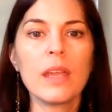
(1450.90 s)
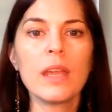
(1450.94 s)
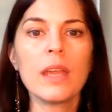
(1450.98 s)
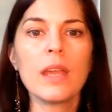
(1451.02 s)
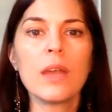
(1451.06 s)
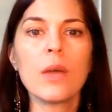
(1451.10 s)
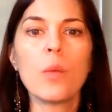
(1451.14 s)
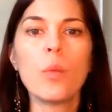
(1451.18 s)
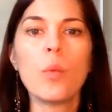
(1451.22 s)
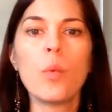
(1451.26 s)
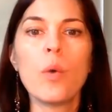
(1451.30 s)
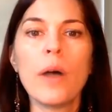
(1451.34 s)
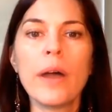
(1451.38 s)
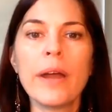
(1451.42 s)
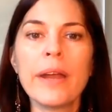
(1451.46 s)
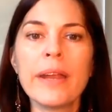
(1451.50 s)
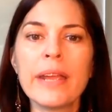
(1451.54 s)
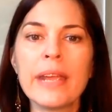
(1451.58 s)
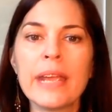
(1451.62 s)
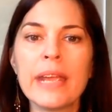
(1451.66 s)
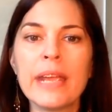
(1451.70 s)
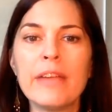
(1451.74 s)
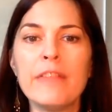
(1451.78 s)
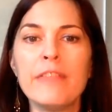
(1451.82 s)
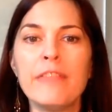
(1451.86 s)
What
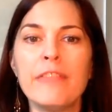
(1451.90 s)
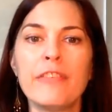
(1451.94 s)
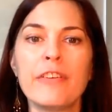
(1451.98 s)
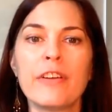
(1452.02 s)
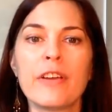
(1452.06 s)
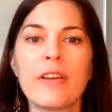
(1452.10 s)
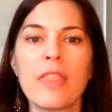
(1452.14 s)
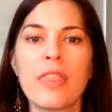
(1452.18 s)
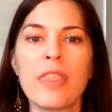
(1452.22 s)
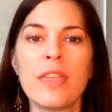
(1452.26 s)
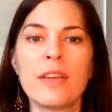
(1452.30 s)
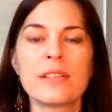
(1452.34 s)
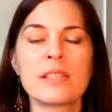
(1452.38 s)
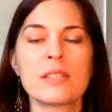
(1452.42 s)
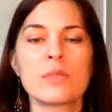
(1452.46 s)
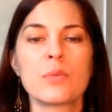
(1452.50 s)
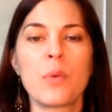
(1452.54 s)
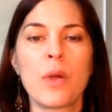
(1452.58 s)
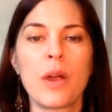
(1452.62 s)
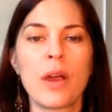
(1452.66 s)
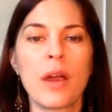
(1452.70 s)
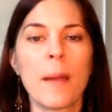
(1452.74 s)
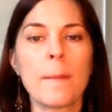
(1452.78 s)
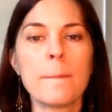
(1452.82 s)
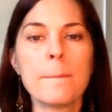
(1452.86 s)
if this
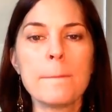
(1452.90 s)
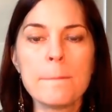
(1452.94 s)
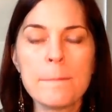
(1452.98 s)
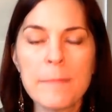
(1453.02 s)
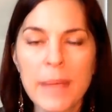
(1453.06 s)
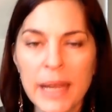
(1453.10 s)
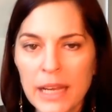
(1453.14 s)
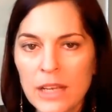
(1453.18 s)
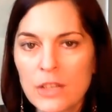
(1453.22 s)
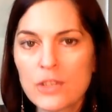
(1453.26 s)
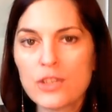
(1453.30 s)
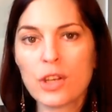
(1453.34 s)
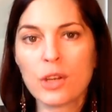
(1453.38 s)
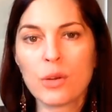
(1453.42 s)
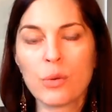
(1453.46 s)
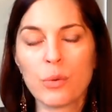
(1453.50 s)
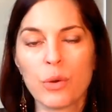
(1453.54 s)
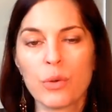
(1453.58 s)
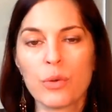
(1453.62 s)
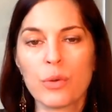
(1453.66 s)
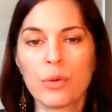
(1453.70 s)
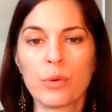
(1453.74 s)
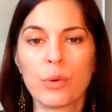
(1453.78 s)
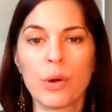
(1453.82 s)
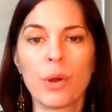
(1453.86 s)
were a major
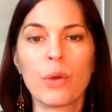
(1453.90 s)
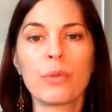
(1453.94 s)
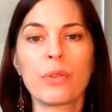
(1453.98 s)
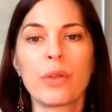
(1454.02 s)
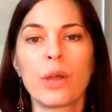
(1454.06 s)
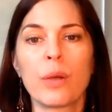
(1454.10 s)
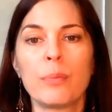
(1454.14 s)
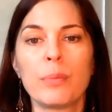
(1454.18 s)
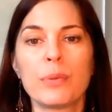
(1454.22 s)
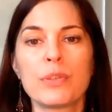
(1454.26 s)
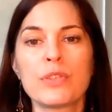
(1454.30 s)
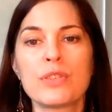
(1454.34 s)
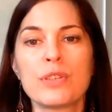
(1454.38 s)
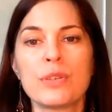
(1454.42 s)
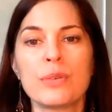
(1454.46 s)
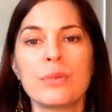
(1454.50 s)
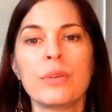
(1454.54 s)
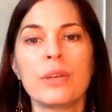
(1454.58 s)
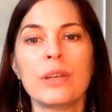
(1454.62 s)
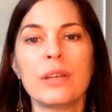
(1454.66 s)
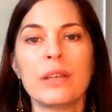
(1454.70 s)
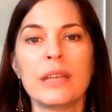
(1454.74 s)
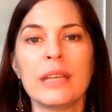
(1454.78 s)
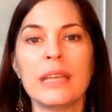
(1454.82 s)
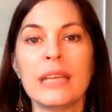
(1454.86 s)
growth
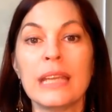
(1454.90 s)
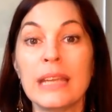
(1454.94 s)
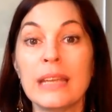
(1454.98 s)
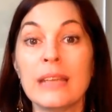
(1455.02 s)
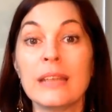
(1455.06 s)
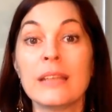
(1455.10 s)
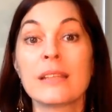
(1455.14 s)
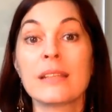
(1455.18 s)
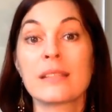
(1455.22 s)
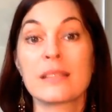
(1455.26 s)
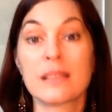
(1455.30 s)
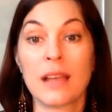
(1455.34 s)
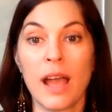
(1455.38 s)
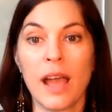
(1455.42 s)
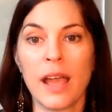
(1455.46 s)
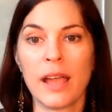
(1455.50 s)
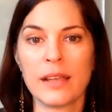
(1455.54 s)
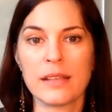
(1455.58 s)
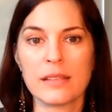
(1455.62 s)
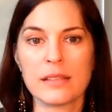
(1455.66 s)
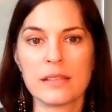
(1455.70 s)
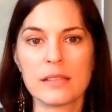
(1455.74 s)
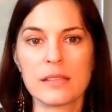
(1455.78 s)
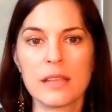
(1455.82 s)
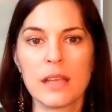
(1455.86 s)
opportunity in the
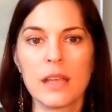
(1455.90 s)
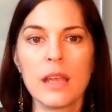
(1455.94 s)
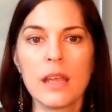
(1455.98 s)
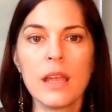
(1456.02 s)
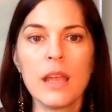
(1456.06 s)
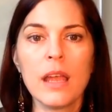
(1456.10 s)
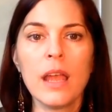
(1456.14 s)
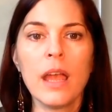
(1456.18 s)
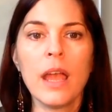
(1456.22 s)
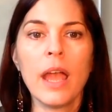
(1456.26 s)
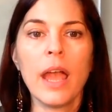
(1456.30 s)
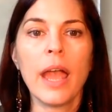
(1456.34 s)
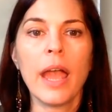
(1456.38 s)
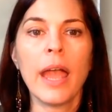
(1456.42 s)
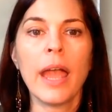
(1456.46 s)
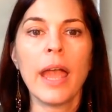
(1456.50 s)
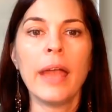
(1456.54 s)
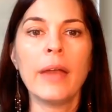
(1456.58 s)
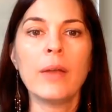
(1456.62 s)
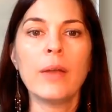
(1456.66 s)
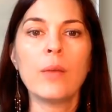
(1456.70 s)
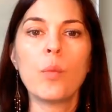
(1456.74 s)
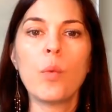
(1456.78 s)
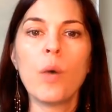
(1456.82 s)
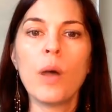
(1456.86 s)
skies?
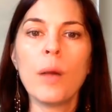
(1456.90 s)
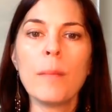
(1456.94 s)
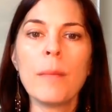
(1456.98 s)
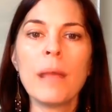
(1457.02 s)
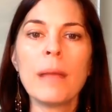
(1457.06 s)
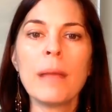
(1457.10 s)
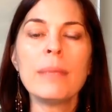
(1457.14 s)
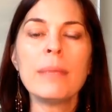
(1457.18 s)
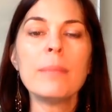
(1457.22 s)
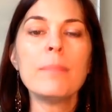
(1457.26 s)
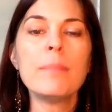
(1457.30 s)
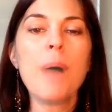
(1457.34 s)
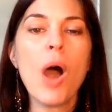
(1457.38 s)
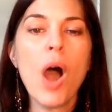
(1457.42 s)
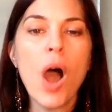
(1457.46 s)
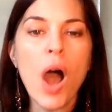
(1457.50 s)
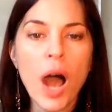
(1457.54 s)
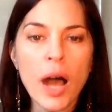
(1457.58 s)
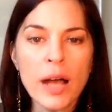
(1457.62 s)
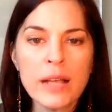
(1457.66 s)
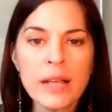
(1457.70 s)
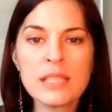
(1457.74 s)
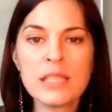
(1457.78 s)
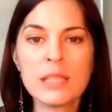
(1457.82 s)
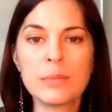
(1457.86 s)
And what might be
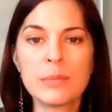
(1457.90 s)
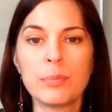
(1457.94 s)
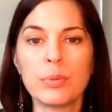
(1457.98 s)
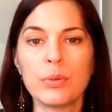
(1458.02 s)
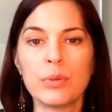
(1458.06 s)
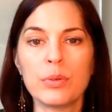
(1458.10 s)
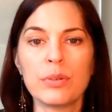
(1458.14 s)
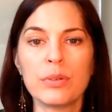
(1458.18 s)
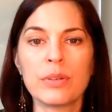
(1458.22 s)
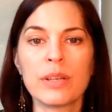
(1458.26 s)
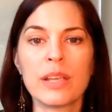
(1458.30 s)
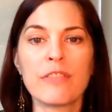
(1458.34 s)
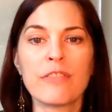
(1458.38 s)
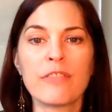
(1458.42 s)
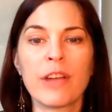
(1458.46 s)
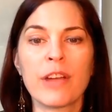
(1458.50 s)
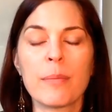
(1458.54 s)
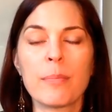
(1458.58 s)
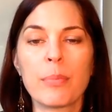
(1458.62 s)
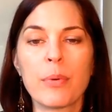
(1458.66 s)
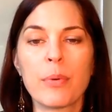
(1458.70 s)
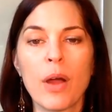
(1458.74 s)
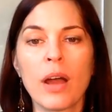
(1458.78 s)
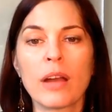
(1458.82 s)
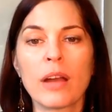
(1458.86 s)
possible if I
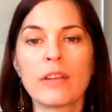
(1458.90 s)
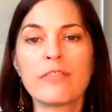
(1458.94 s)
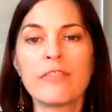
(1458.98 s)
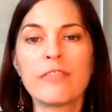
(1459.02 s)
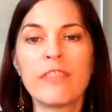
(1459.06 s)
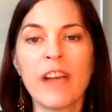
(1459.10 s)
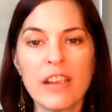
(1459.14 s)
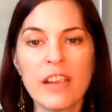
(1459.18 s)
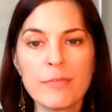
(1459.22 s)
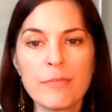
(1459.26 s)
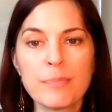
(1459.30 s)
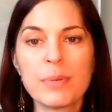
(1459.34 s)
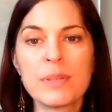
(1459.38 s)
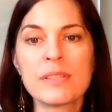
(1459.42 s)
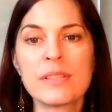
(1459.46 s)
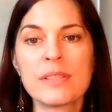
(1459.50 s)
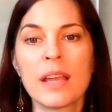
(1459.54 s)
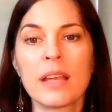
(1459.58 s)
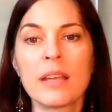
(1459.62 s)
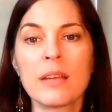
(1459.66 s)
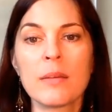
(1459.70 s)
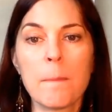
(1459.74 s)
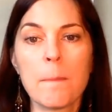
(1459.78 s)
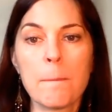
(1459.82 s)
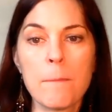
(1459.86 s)
brought
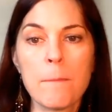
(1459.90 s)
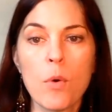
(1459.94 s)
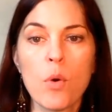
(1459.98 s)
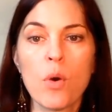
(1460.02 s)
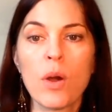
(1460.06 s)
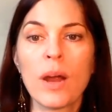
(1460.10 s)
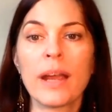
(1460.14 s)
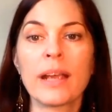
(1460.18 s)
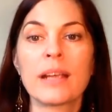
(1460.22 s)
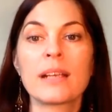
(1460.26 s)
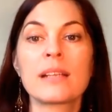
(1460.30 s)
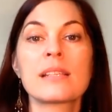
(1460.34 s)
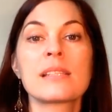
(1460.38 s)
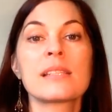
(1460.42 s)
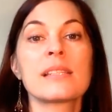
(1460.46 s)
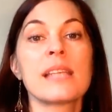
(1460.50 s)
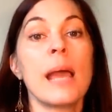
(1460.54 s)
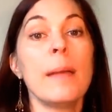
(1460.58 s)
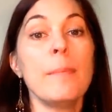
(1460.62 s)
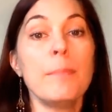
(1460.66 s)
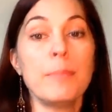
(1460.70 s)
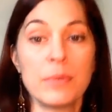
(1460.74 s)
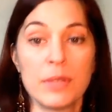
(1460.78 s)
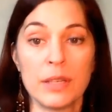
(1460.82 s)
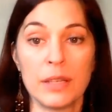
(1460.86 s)
5% more
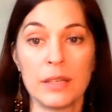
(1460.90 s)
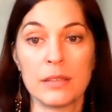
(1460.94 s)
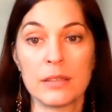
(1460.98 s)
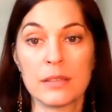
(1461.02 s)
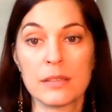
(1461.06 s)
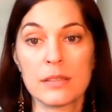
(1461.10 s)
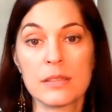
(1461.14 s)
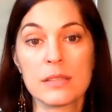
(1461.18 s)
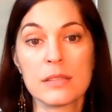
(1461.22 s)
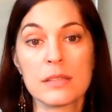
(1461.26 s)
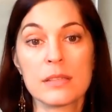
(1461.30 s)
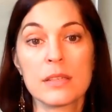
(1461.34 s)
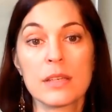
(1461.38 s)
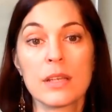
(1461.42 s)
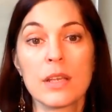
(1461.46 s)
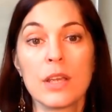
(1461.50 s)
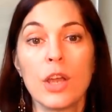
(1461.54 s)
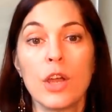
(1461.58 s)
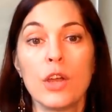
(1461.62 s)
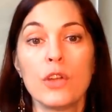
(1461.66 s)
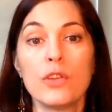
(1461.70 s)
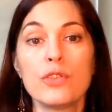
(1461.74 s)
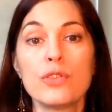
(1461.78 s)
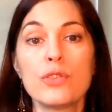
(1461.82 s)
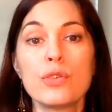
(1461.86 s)
acceptance
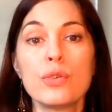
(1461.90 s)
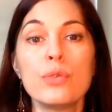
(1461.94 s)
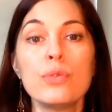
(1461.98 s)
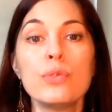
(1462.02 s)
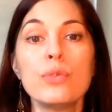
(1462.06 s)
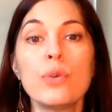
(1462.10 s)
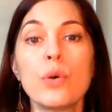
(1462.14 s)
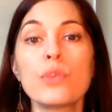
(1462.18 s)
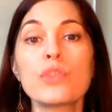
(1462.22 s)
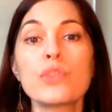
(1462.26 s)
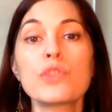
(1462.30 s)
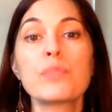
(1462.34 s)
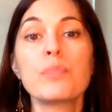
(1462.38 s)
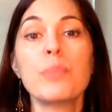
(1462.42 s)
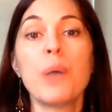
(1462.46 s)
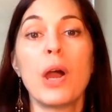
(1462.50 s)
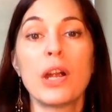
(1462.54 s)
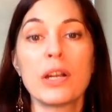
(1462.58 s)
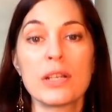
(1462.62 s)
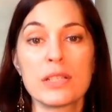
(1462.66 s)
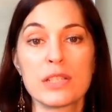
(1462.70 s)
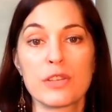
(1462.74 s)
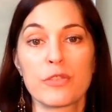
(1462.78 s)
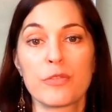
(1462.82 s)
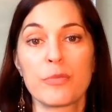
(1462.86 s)
to those
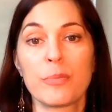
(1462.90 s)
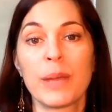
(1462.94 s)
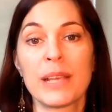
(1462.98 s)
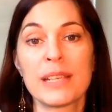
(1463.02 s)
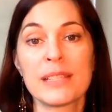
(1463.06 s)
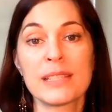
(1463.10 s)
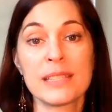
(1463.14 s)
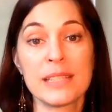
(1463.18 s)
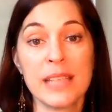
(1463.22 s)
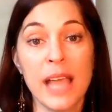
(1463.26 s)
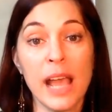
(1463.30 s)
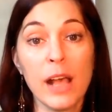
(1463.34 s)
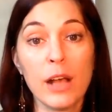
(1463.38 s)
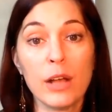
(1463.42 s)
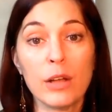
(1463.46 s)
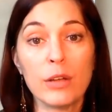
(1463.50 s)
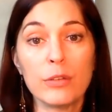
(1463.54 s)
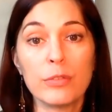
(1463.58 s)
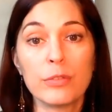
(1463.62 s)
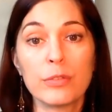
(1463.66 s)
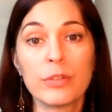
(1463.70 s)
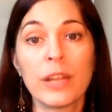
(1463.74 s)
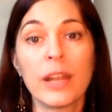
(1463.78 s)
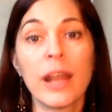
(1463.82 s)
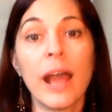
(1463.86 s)
parts of
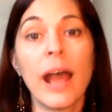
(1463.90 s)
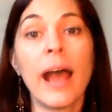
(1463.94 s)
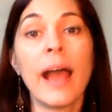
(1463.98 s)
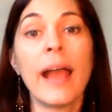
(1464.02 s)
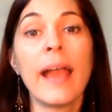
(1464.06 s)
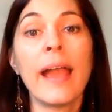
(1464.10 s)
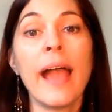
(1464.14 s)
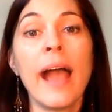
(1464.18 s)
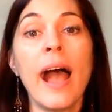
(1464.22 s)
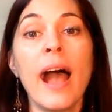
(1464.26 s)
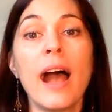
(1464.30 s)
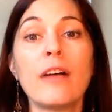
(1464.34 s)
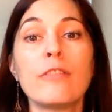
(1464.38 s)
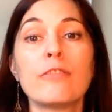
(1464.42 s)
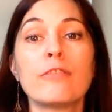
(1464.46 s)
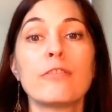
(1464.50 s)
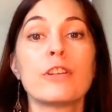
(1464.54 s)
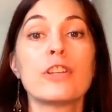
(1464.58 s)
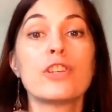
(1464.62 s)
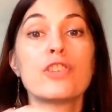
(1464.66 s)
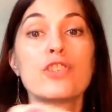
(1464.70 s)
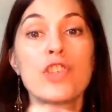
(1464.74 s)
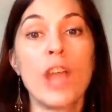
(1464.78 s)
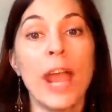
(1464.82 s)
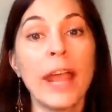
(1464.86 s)
myself that I have
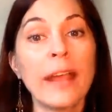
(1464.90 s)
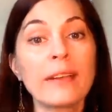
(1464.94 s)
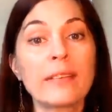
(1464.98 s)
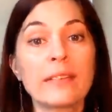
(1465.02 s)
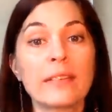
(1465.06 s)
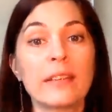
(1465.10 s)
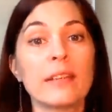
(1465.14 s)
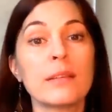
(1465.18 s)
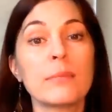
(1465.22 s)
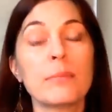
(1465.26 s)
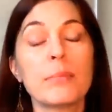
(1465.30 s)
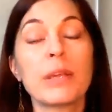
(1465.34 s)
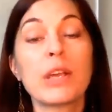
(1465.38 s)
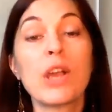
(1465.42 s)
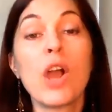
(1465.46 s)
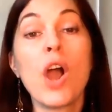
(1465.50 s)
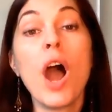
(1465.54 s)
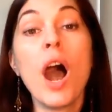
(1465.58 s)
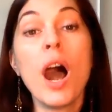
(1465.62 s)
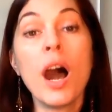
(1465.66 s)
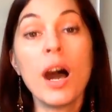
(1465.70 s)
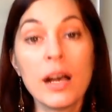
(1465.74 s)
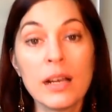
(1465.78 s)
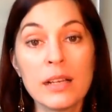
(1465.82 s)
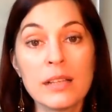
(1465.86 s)
rejected
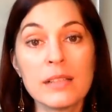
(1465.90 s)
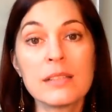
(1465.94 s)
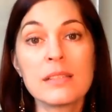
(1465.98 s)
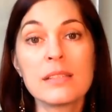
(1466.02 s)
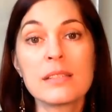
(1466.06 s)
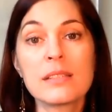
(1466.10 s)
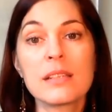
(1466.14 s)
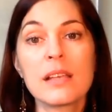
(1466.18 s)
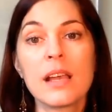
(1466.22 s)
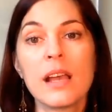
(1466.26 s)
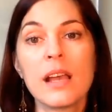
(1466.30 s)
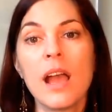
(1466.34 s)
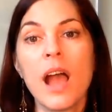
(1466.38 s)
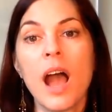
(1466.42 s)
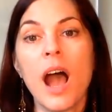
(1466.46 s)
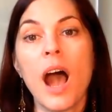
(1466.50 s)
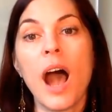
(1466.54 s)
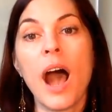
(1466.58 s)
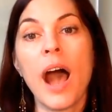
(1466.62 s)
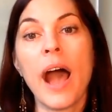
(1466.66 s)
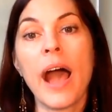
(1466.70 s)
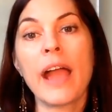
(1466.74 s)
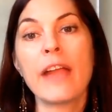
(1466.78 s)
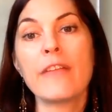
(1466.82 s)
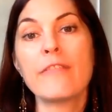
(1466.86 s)
because
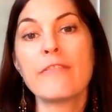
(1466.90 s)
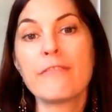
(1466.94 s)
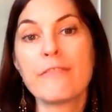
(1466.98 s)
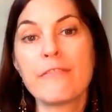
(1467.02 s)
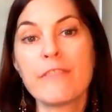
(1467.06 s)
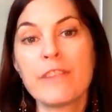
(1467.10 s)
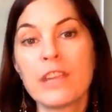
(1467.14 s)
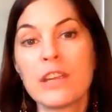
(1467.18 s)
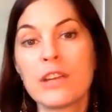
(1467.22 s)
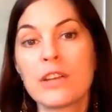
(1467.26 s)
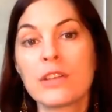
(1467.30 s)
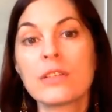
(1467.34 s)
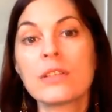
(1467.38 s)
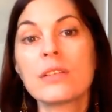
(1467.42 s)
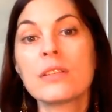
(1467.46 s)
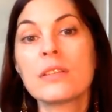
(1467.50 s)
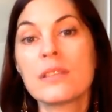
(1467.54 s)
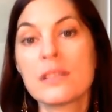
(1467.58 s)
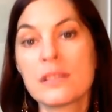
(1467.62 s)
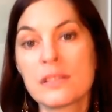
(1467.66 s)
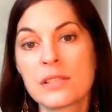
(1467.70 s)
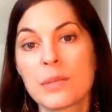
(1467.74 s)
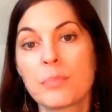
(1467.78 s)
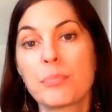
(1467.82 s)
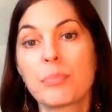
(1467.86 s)
I feared
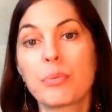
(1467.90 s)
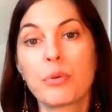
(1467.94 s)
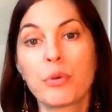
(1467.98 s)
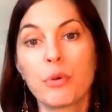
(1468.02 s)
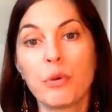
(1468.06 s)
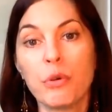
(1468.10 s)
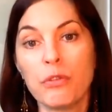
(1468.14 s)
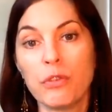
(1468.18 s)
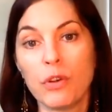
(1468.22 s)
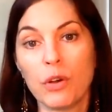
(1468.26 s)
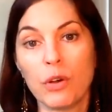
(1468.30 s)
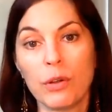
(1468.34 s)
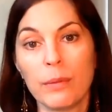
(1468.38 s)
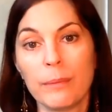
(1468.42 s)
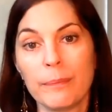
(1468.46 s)
disapproval?